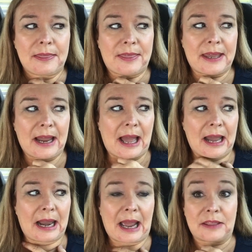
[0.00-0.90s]
than I
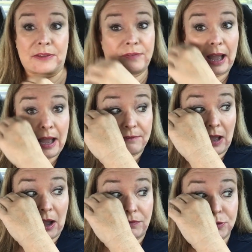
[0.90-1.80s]
like the 5
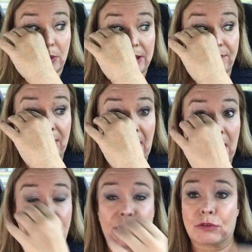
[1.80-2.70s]
off
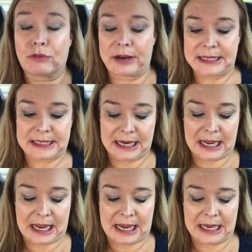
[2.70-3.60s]
25. The reason
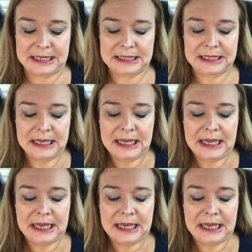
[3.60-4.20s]
is,